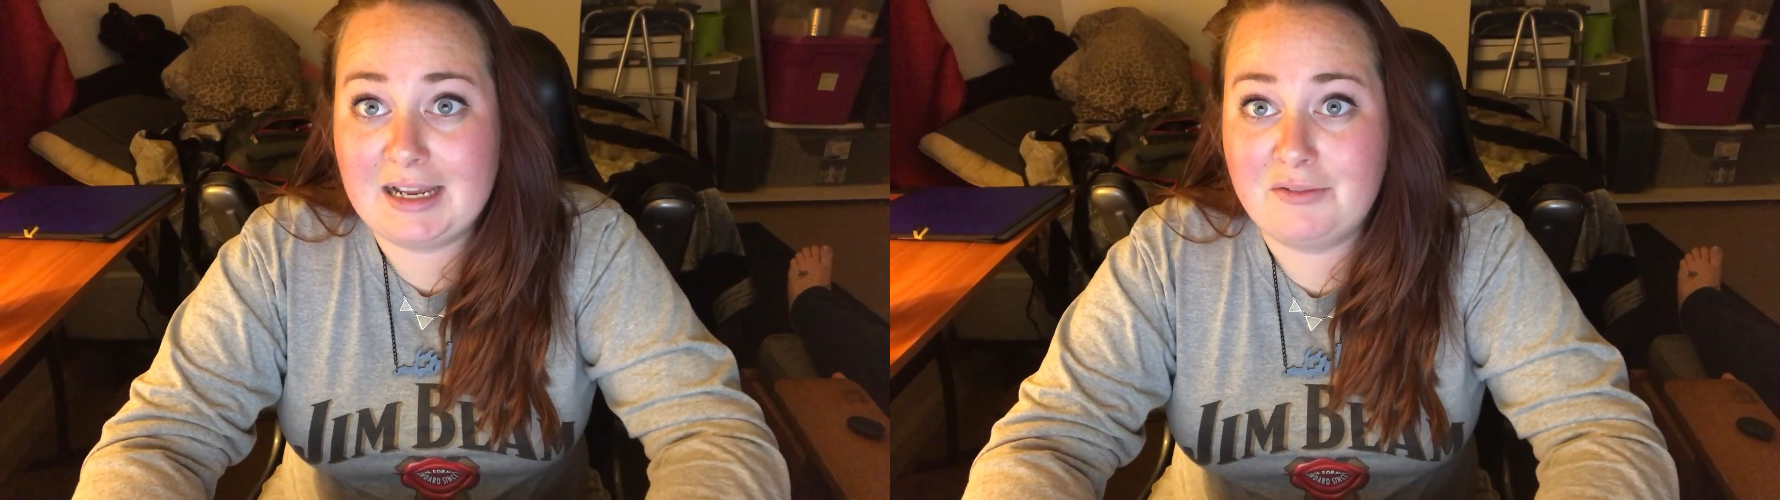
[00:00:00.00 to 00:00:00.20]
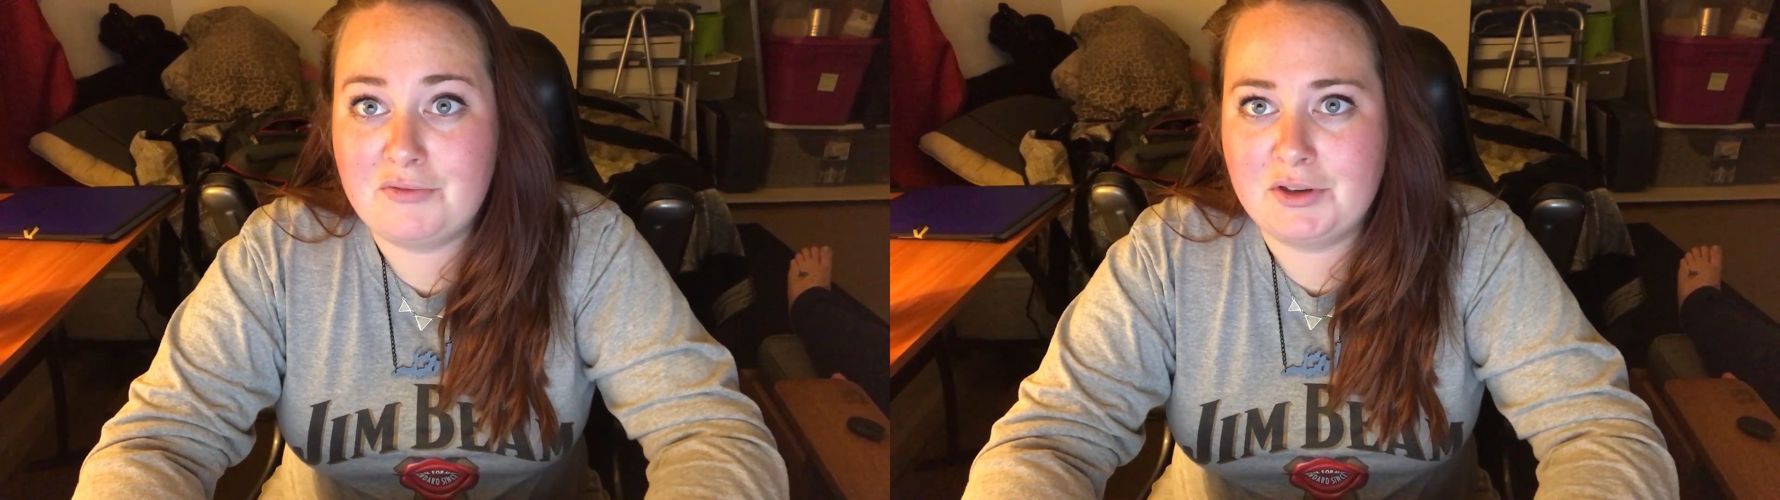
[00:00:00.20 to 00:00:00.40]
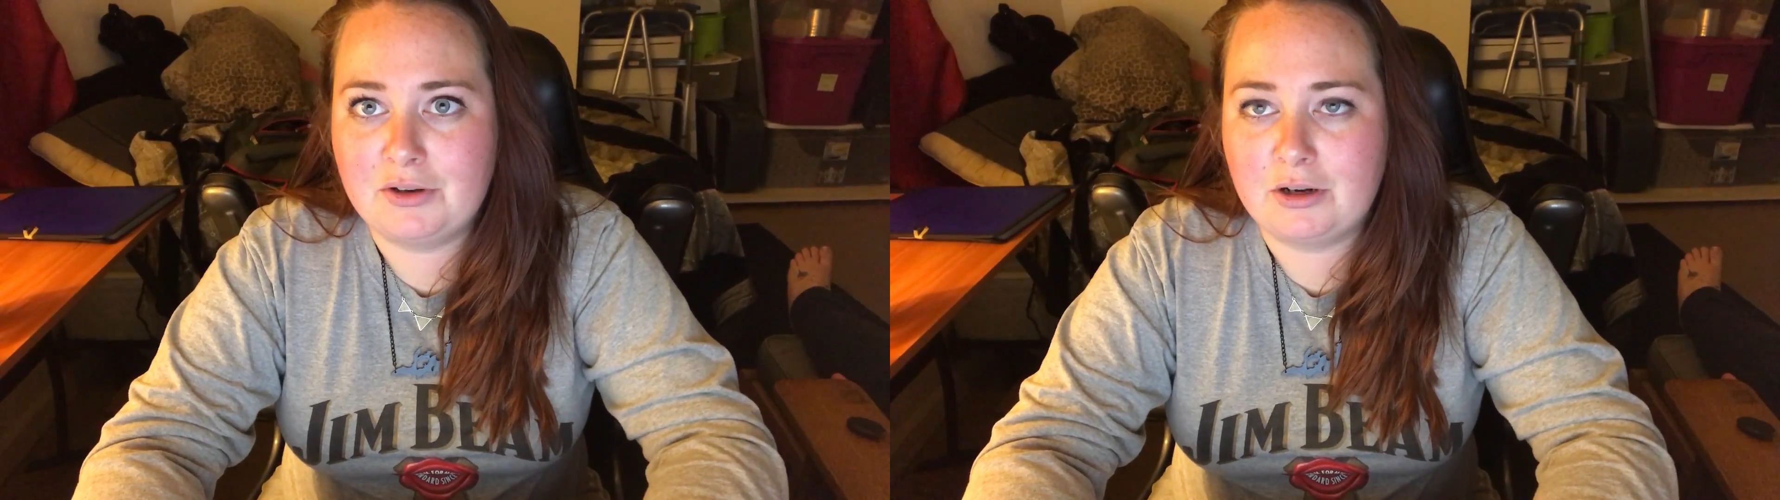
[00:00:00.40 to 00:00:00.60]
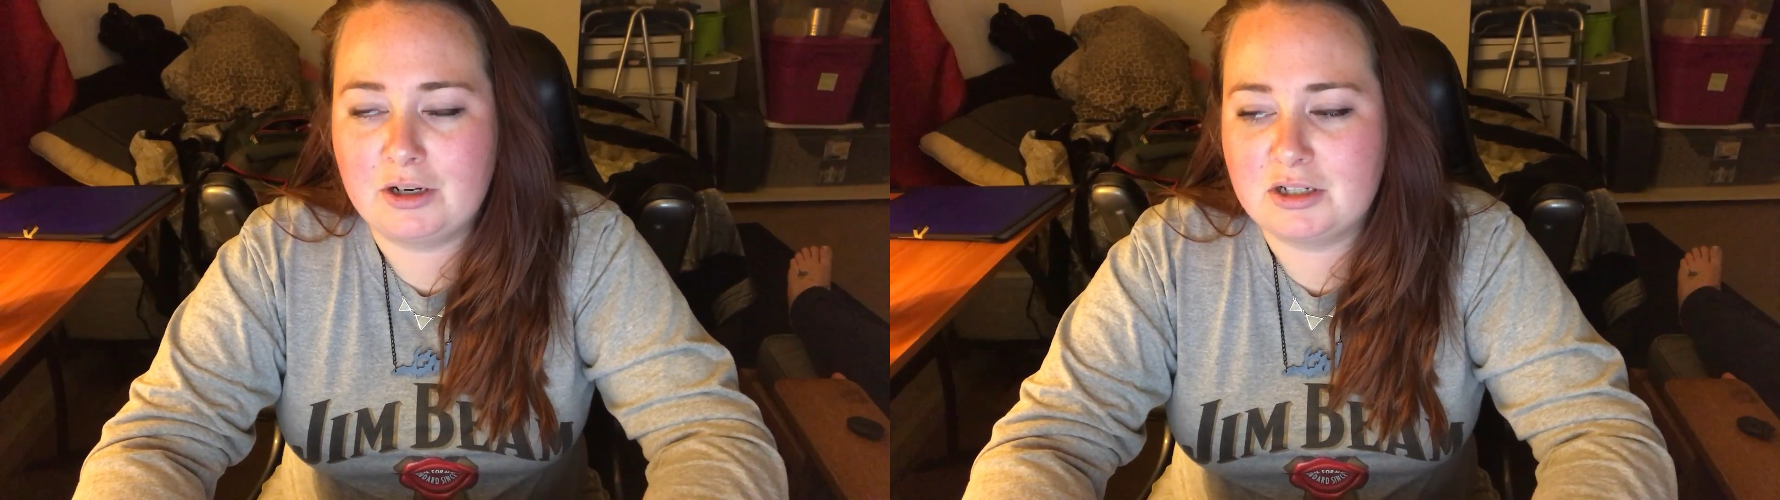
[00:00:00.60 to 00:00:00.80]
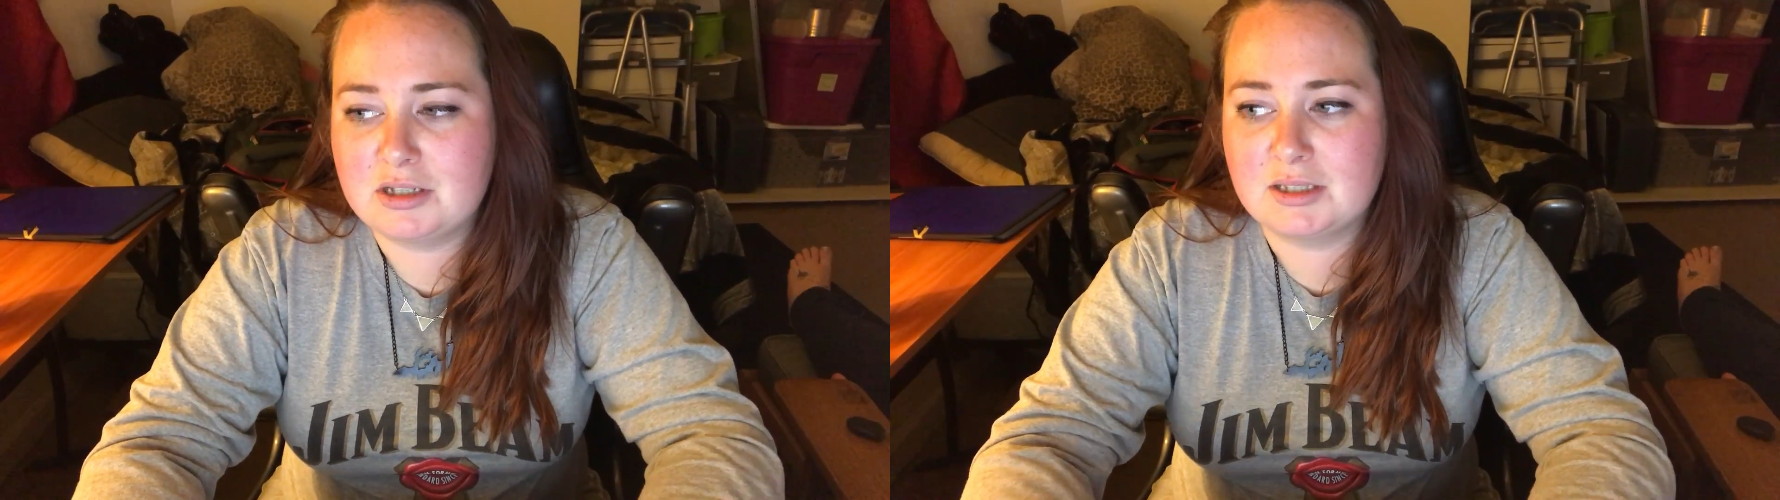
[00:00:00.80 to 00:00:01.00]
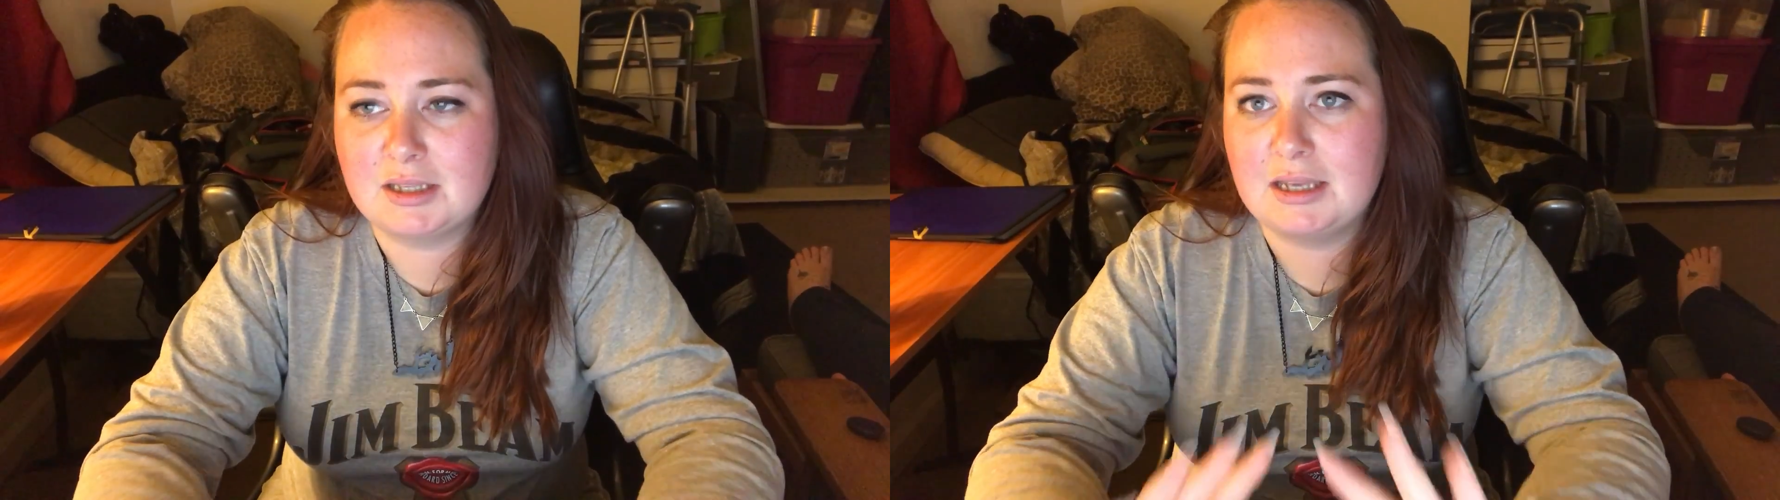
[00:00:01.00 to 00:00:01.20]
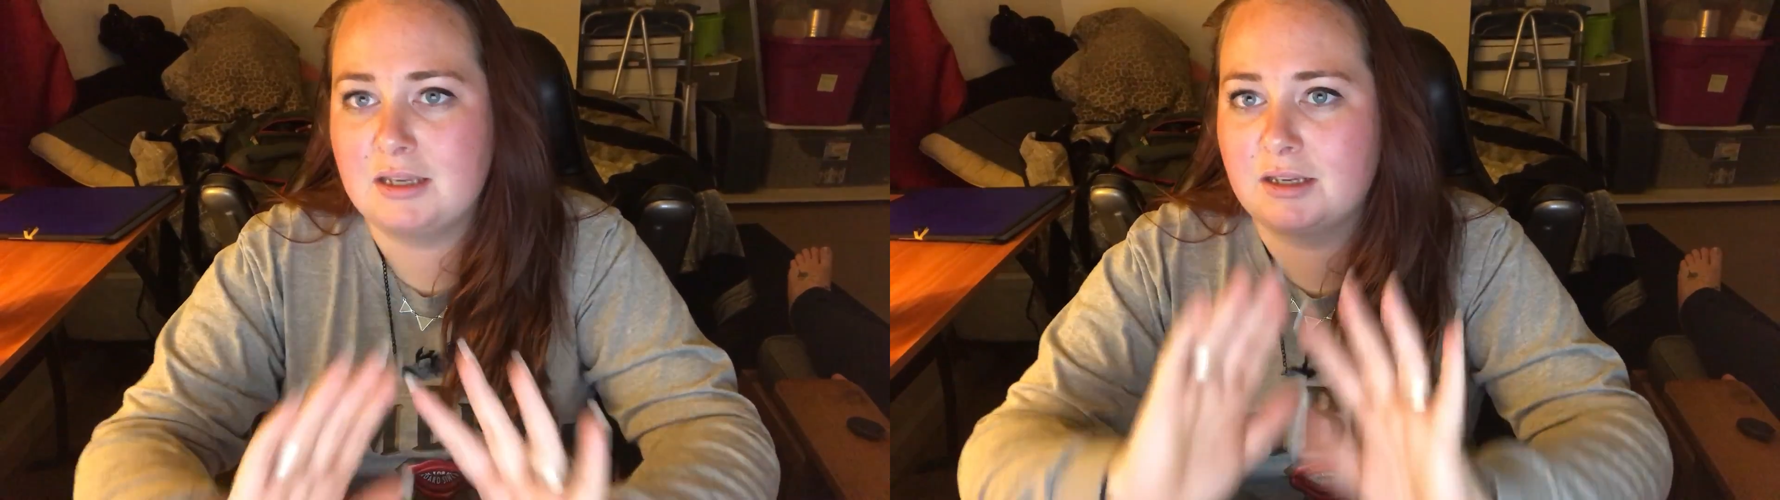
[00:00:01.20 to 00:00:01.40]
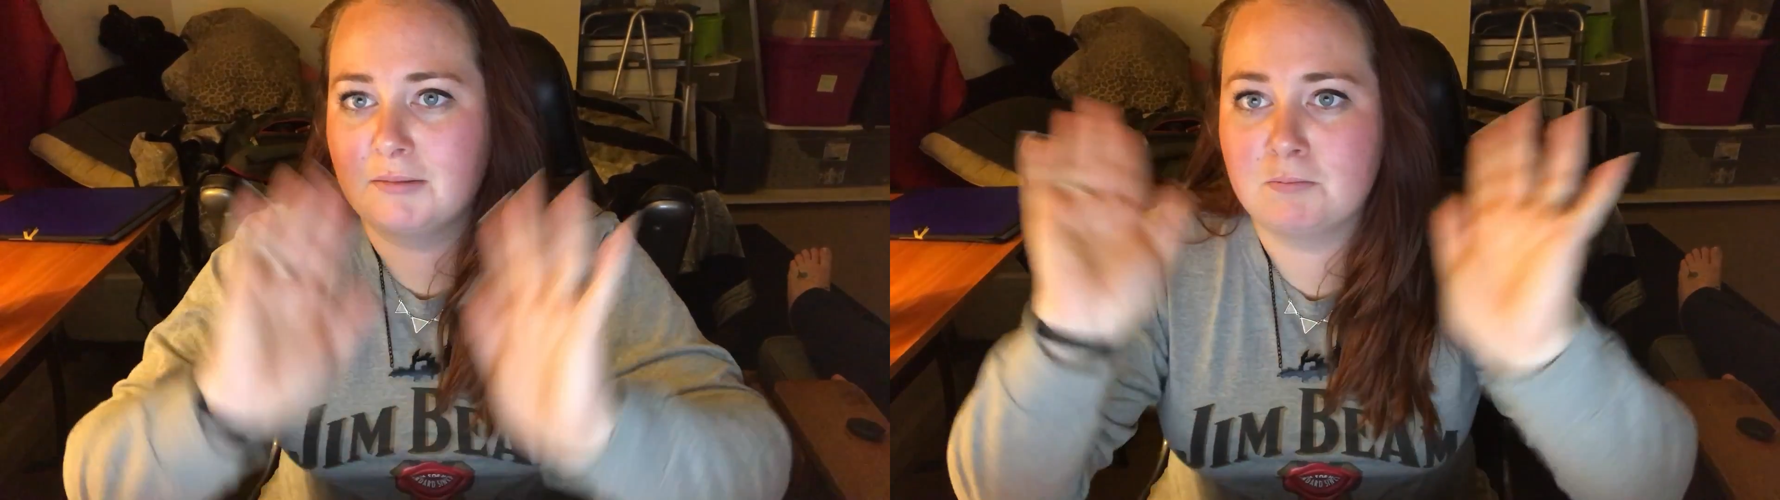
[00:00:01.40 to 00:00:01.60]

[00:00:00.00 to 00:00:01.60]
I feel, are just like